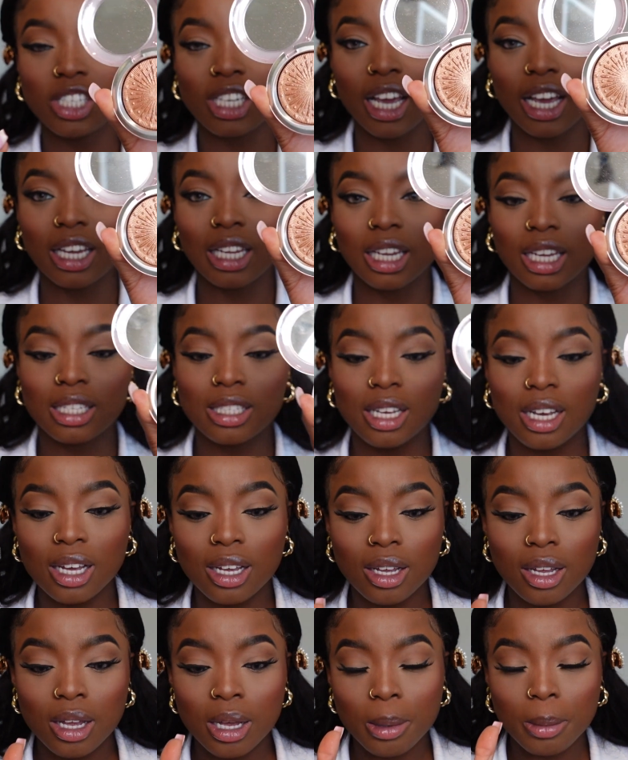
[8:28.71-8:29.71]

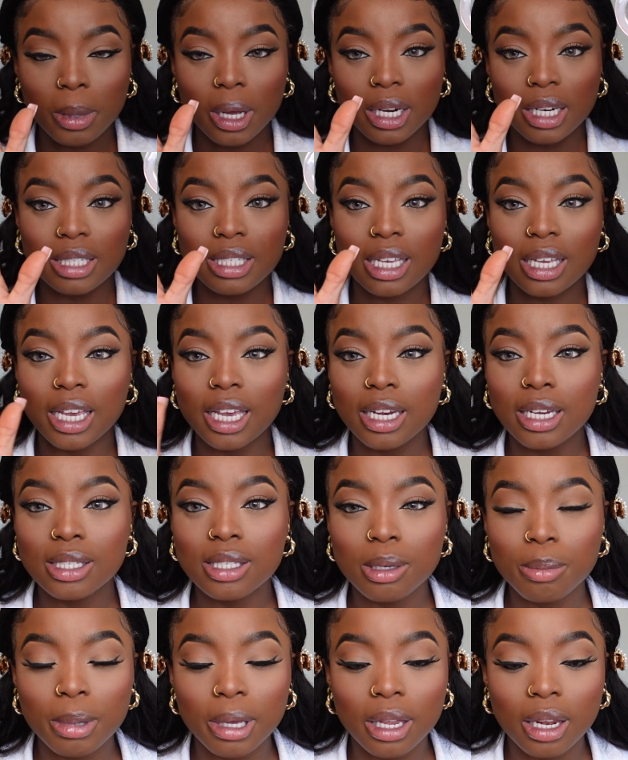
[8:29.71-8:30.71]
Highlighter. I'm gonna take a
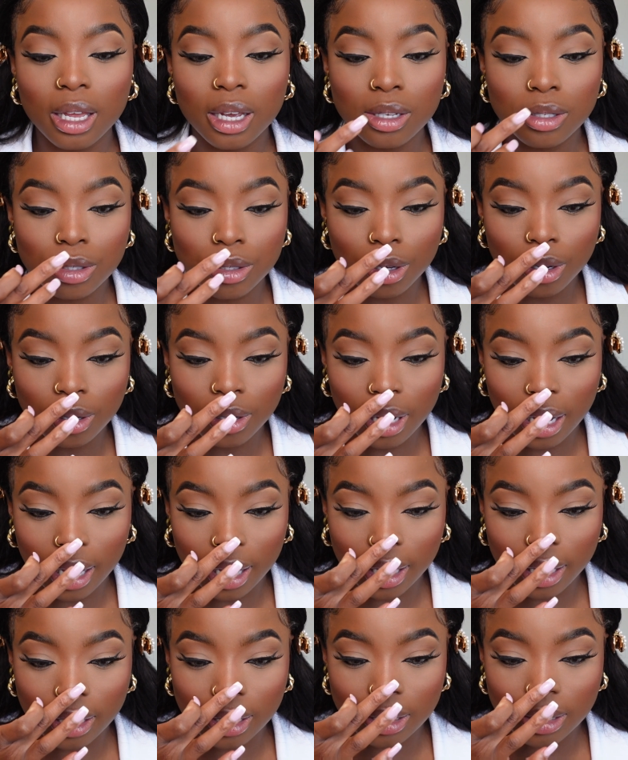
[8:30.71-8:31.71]
little bit like so,
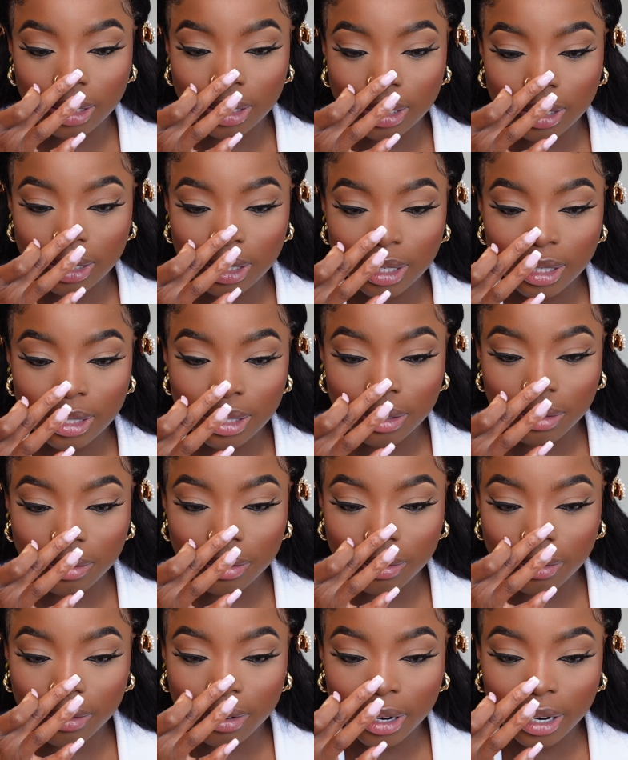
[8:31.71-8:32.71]
and just
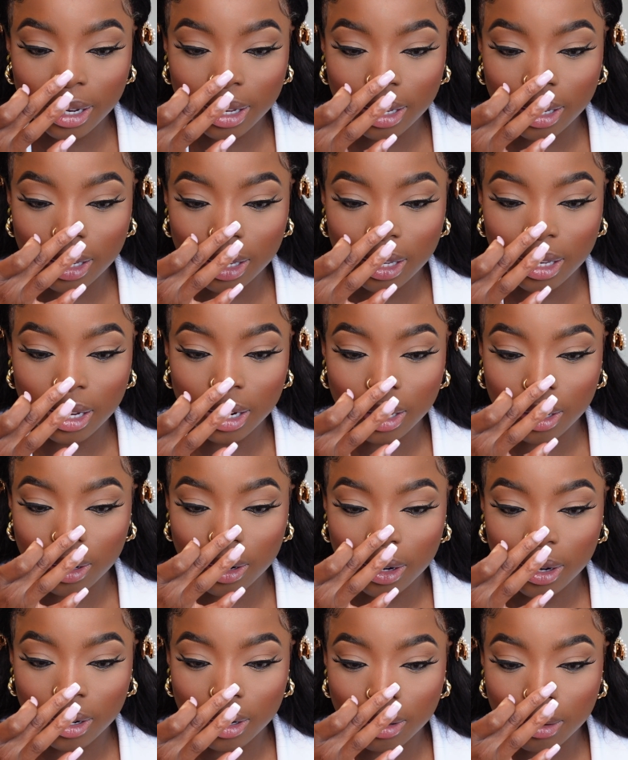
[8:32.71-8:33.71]
right here
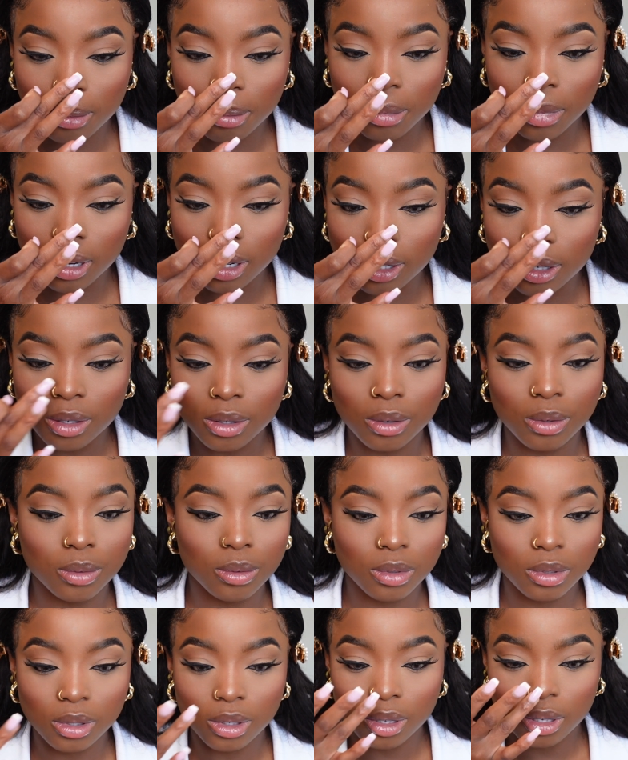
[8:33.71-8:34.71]
on my
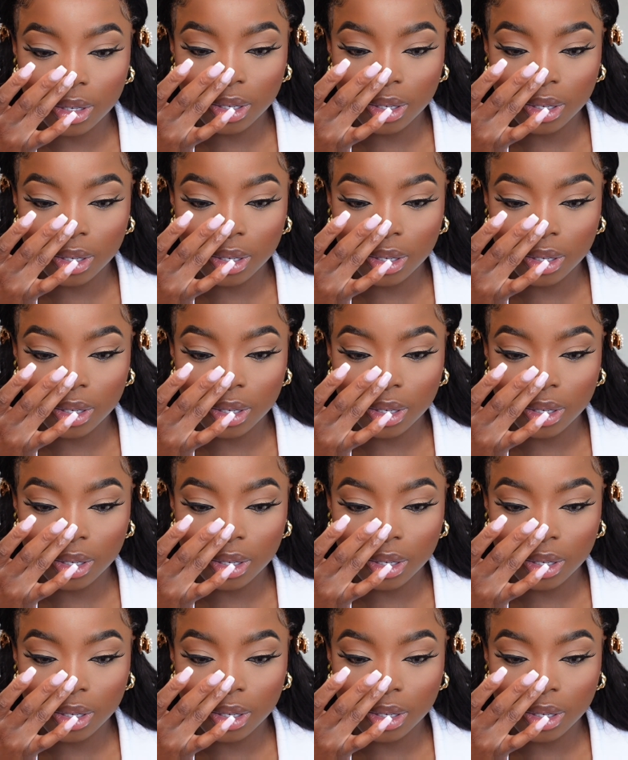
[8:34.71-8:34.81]
nose,